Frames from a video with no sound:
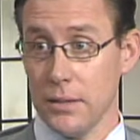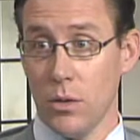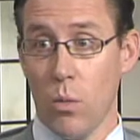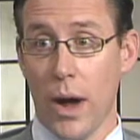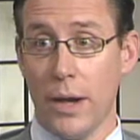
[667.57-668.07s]

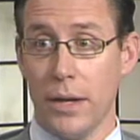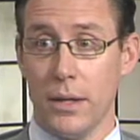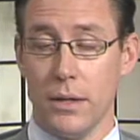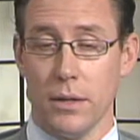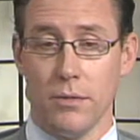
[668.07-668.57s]
They're
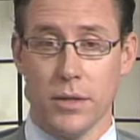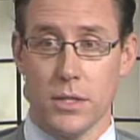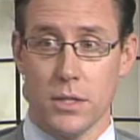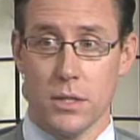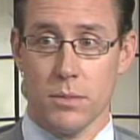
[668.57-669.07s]
widening and
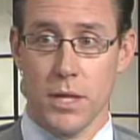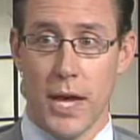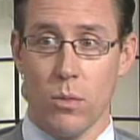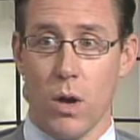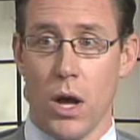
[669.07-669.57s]
fixing some
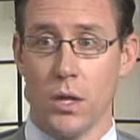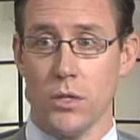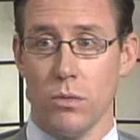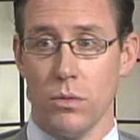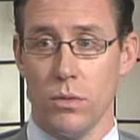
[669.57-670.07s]

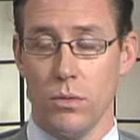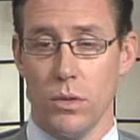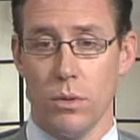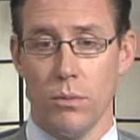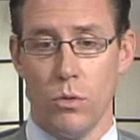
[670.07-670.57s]
sidewalks. They're
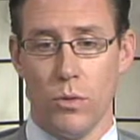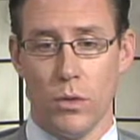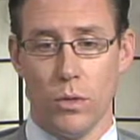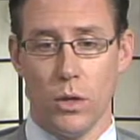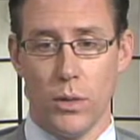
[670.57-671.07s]

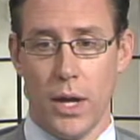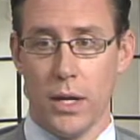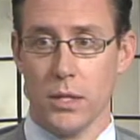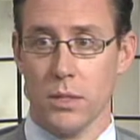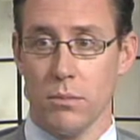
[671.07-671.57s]
removing and
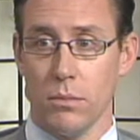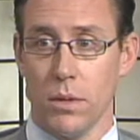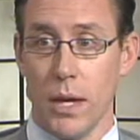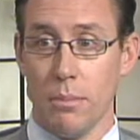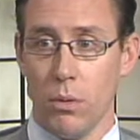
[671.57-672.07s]
relocating some
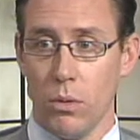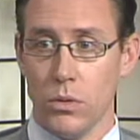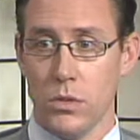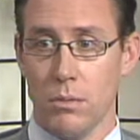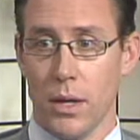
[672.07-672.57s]
light
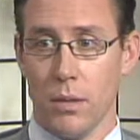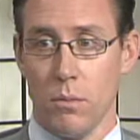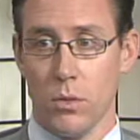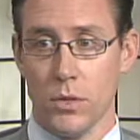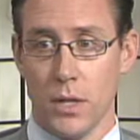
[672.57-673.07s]
poles to make it
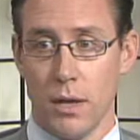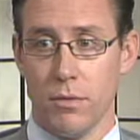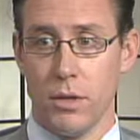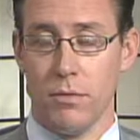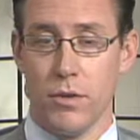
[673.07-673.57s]
more
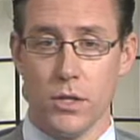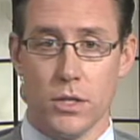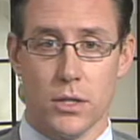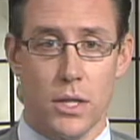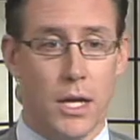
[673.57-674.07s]
safe and
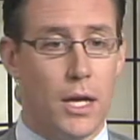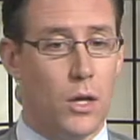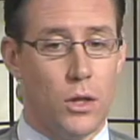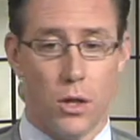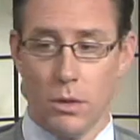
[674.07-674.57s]
efficient.
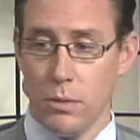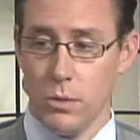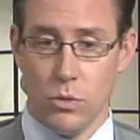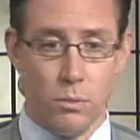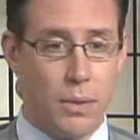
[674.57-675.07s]
They're going to be
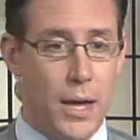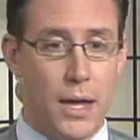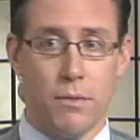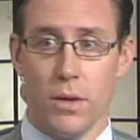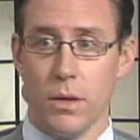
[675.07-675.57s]
doing
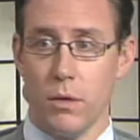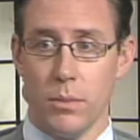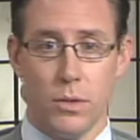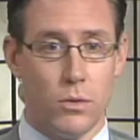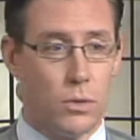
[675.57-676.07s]
paving. They'll
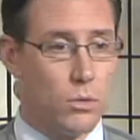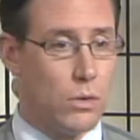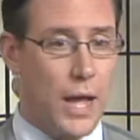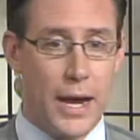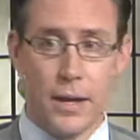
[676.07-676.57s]
be doing new
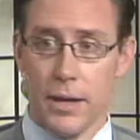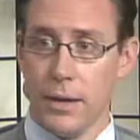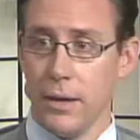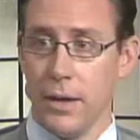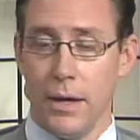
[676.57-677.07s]

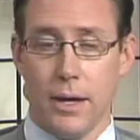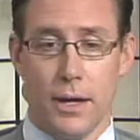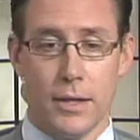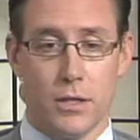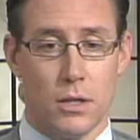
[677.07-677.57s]
lighting.
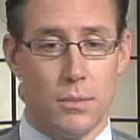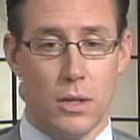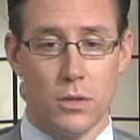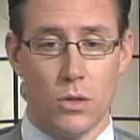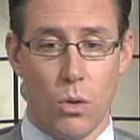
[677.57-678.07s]
It's going to
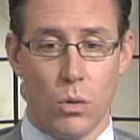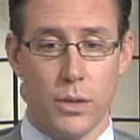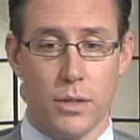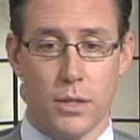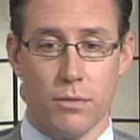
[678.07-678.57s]
be a
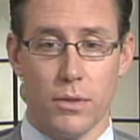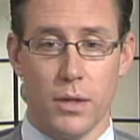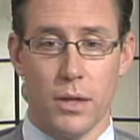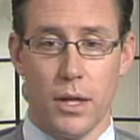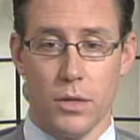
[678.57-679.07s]
totally
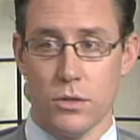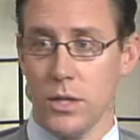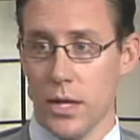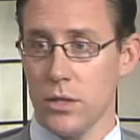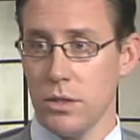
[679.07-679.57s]
different
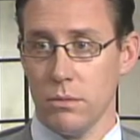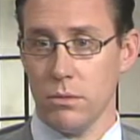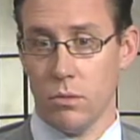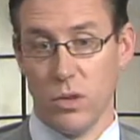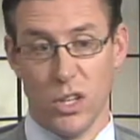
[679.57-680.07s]
intersection,
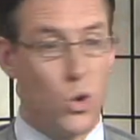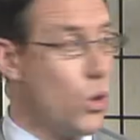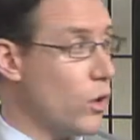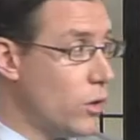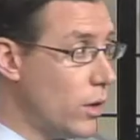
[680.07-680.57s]
or really
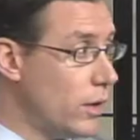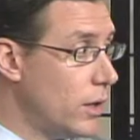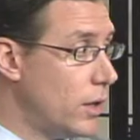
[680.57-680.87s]
corridor,